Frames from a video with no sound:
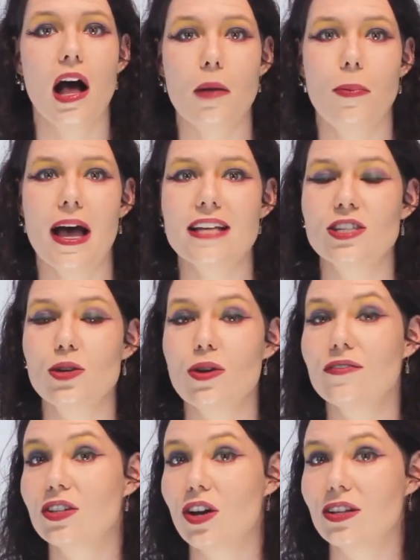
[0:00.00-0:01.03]
I'll pass you
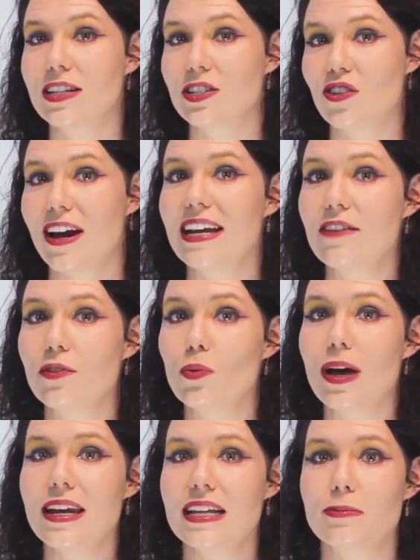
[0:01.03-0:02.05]
over to Godless Granny for
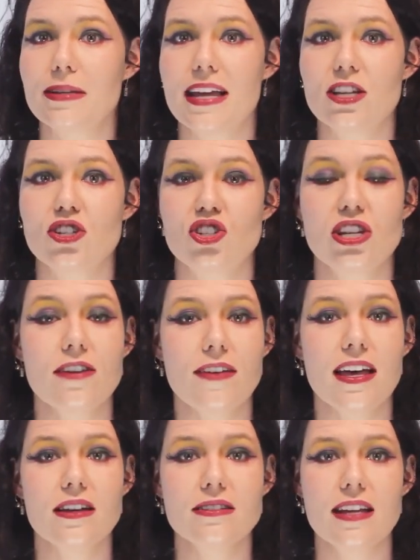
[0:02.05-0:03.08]
one explanation she
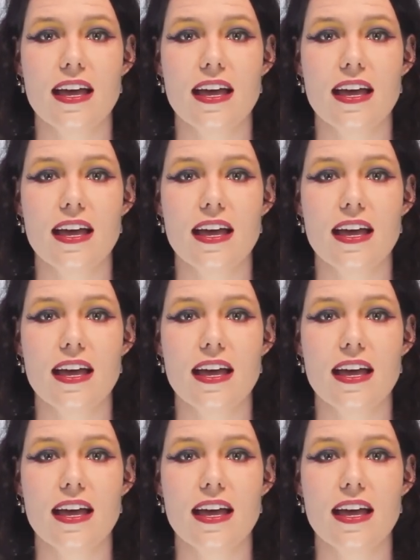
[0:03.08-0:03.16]
found,